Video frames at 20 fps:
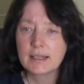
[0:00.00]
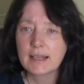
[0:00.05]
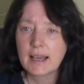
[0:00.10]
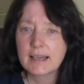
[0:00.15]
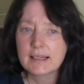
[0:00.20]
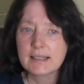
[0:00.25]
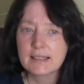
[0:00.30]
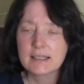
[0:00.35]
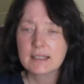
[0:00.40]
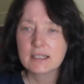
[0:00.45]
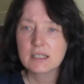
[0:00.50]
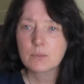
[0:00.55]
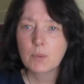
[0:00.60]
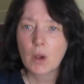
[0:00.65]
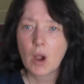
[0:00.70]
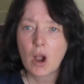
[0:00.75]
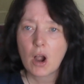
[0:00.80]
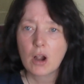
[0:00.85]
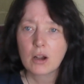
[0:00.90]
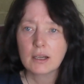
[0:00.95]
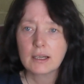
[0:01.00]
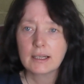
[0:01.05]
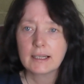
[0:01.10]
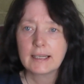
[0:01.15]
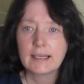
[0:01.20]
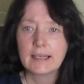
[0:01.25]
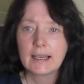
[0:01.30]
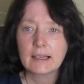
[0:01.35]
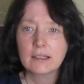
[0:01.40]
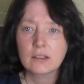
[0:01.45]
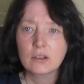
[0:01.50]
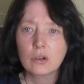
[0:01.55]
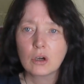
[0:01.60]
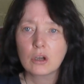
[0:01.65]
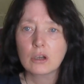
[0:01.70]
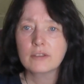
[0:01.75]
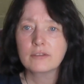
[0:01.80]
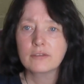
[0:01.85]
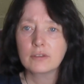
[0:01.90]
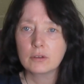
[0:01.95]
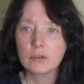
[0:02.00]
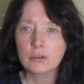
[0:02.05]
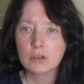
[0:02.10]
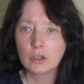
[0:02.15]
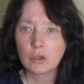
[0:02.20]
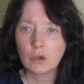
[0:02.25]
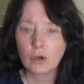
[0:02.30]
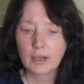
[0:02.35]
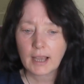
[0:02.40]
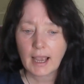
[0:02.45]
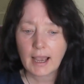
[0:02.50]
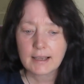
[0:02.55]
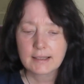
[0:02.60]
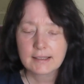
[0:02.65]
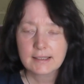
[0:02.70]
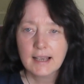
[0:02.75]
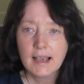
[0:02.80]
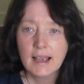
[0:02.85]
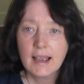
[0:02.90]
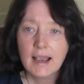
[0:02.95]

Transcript: nice and sparkly and colourful to look at.